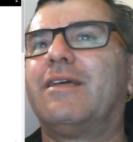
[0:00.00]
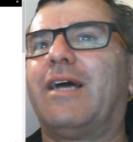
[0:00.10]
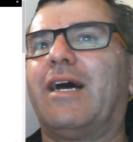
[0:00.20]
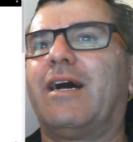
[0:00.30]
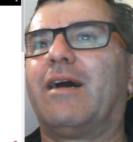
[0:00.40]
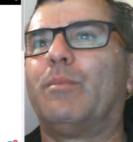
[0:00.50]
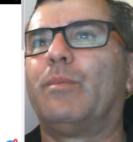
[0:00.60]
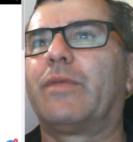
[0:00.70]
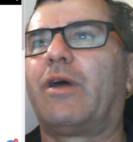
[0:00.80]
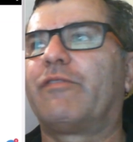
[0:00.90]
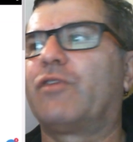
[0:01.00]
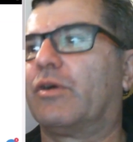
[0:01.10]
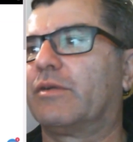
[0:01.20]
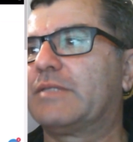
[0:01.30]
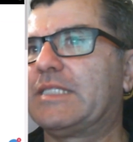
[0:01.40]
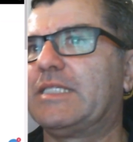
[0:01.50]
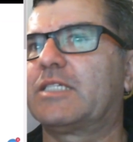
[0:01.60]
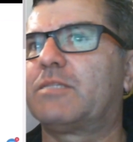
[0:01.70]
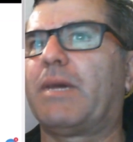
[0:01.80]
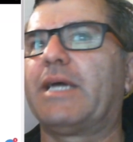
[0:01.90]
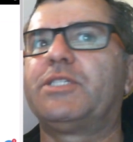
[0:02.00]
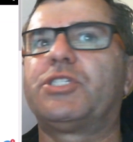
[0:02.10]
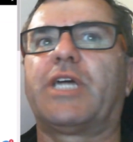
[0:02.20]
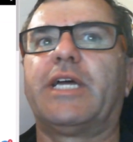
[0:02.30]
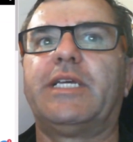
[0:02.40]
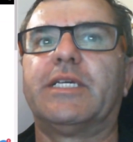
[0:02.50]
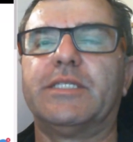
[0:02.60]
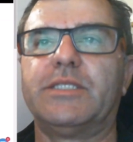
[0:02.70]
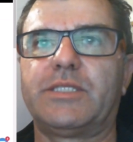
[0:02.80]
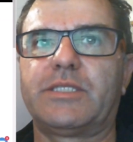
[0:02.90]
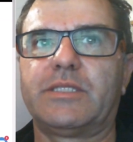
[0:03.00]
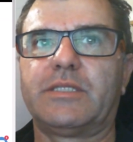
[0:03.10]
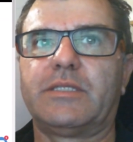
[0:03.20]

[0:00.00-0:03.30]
I've got 6 bass shakers,